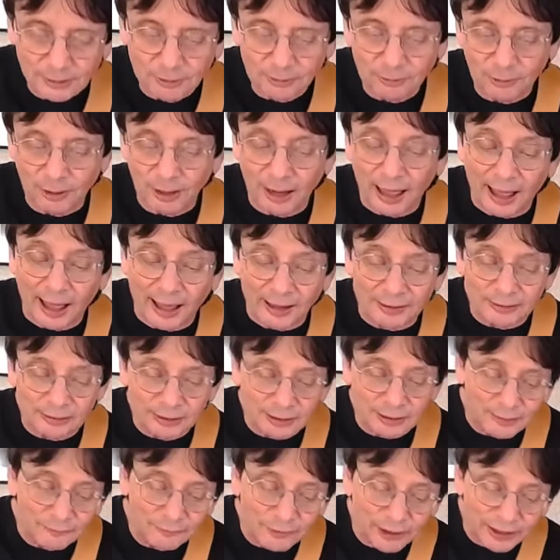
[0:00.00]
Well, I'd
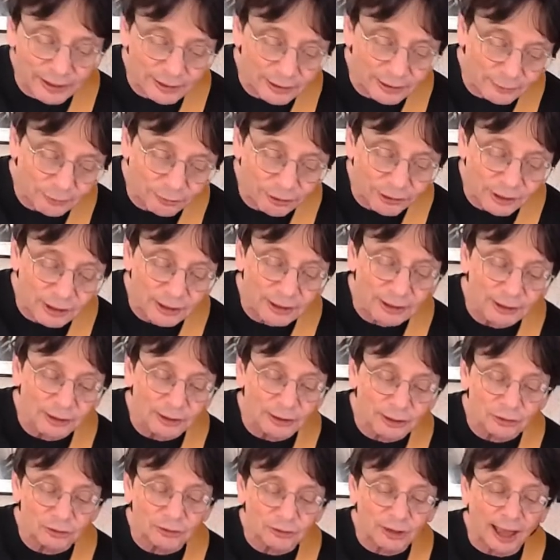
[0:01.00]
give anything in
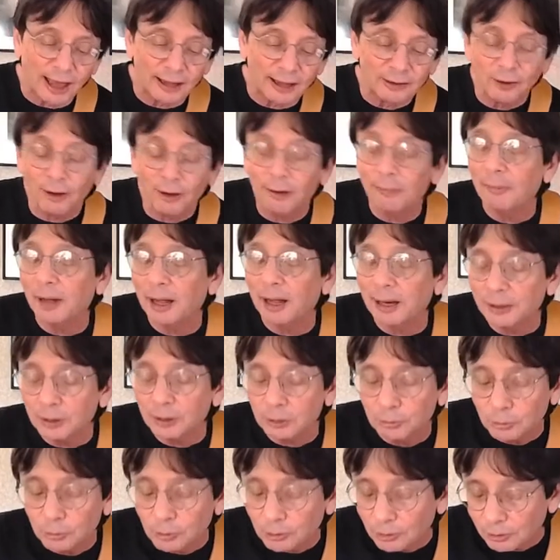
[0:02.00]
this God
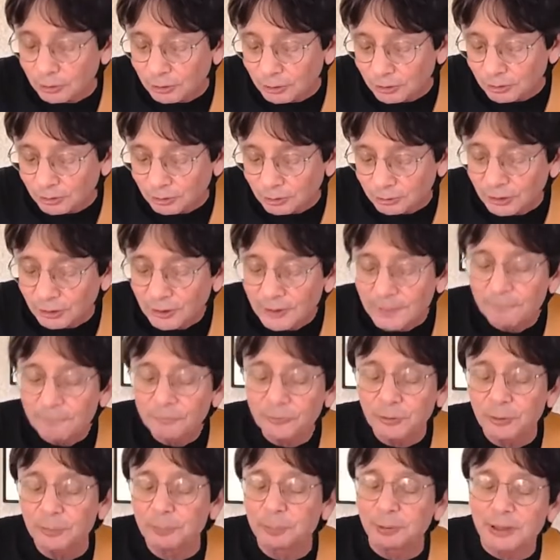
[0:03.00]
Almighty world
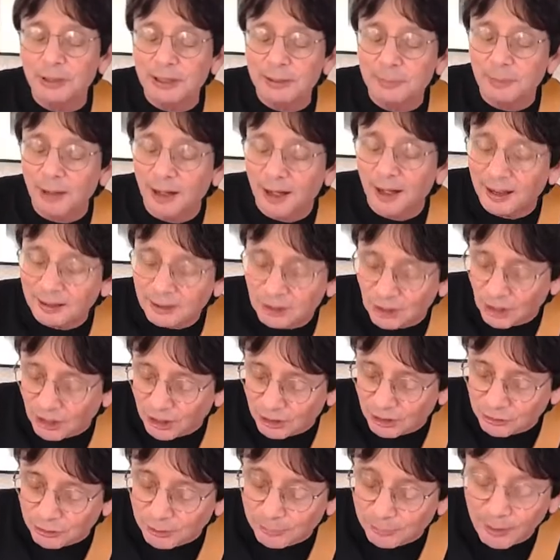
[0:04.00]
to bring my
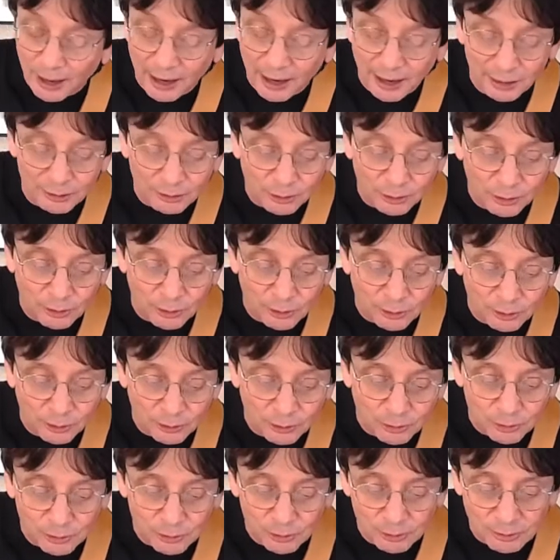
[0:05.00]
Candyman
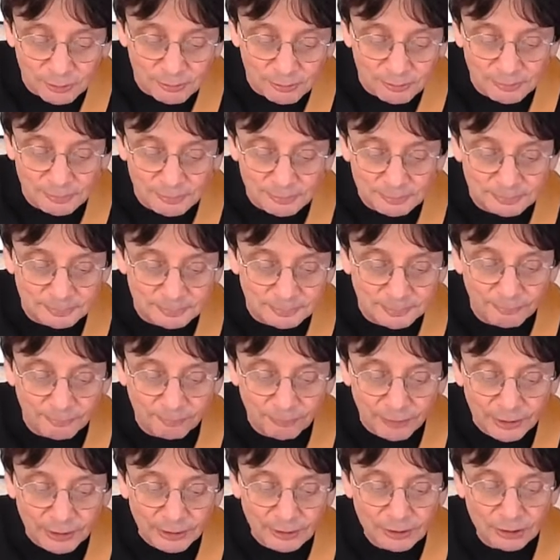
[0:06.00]
home.
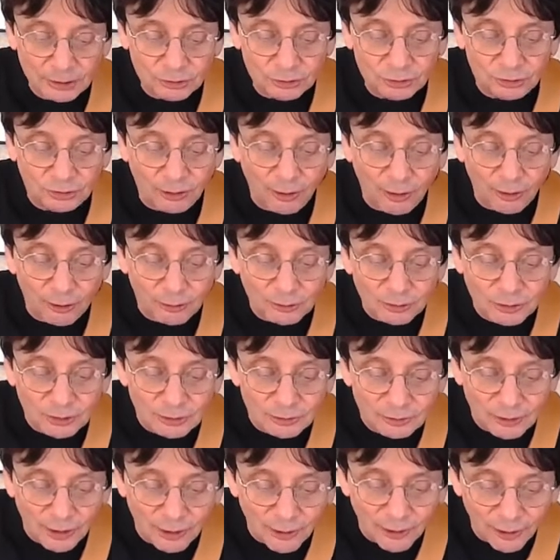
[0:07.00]

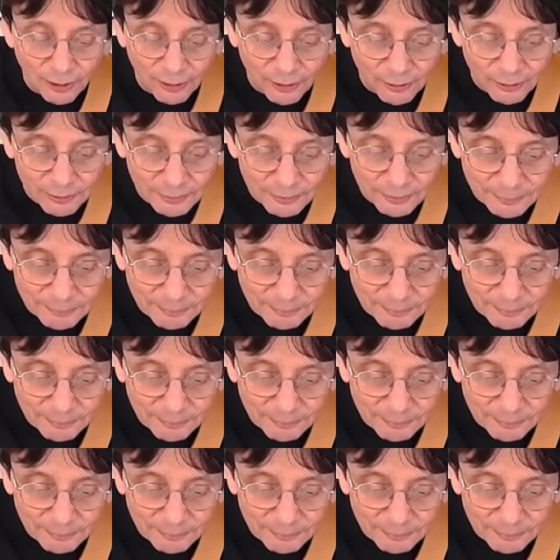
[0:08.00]
Salty dog,